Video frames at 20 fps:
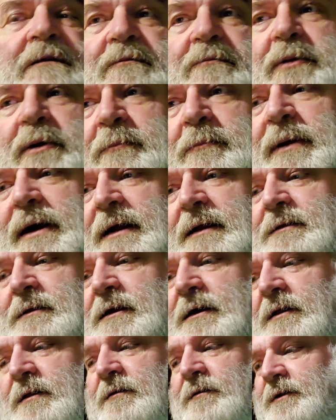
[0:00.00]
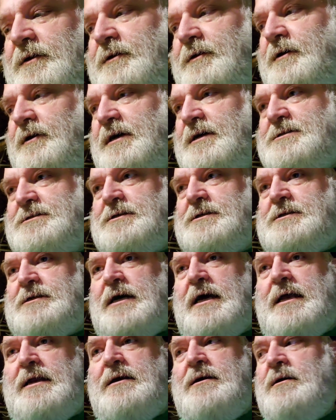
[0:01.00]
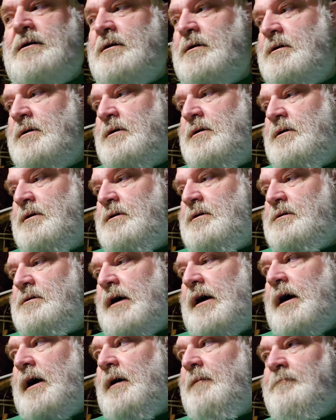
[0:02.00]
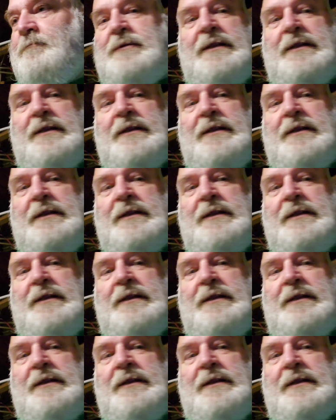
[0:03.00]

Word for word: of it put back together, and then you guys decide. Um,